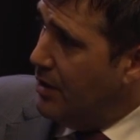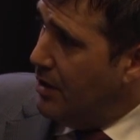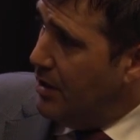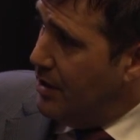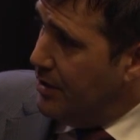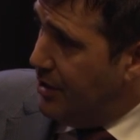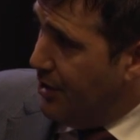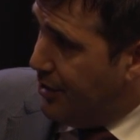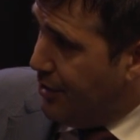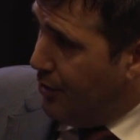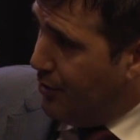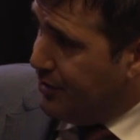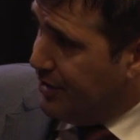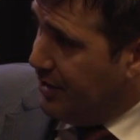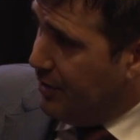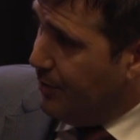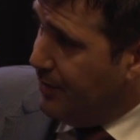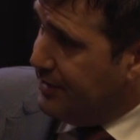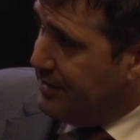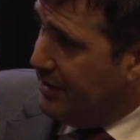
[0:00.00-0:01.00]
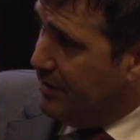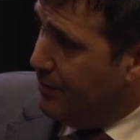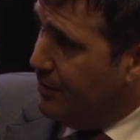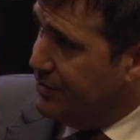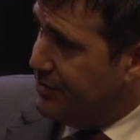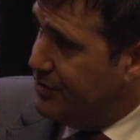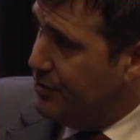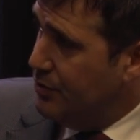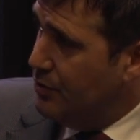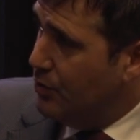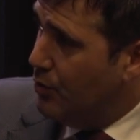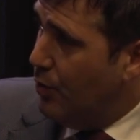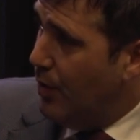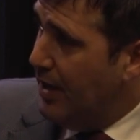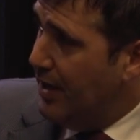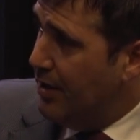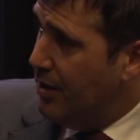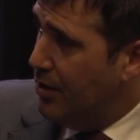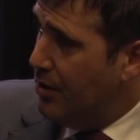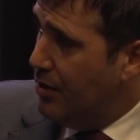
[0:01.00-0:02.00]
The third deal we did was to
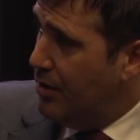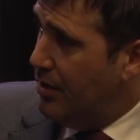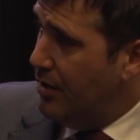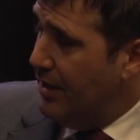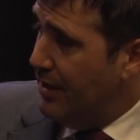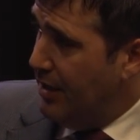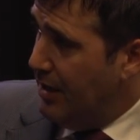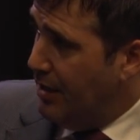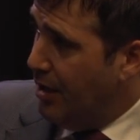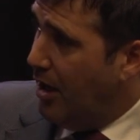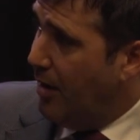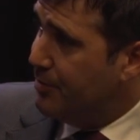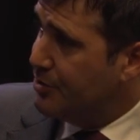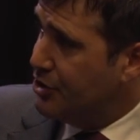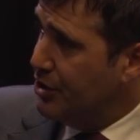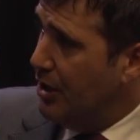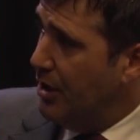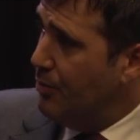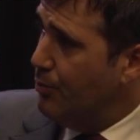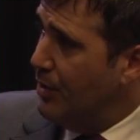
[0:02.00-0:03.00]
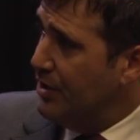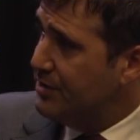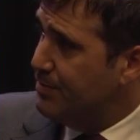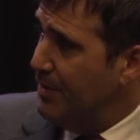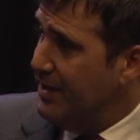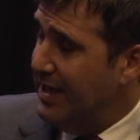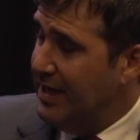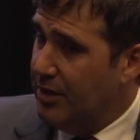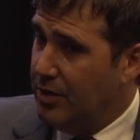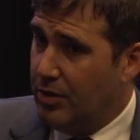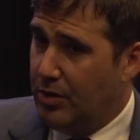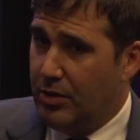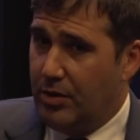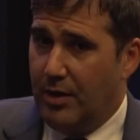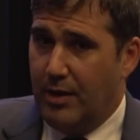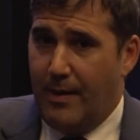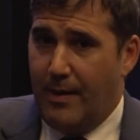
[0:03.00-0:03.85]
acquire an option on Richmond Hill,